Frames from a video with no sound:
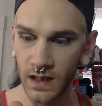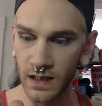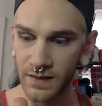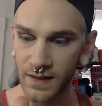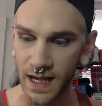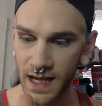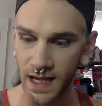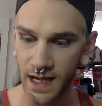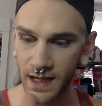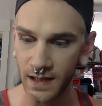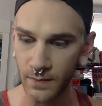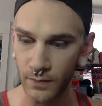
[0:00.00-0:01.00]
it's
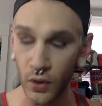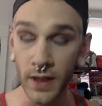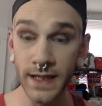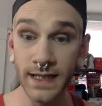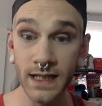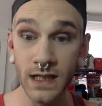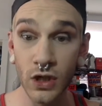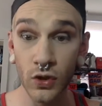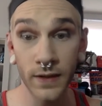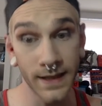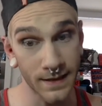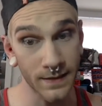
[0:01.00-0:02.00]
a pointed
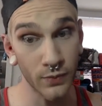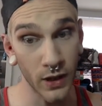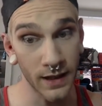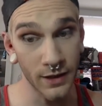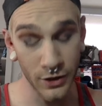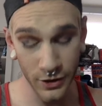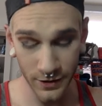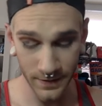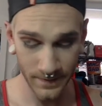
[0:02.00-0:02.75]
crease brush.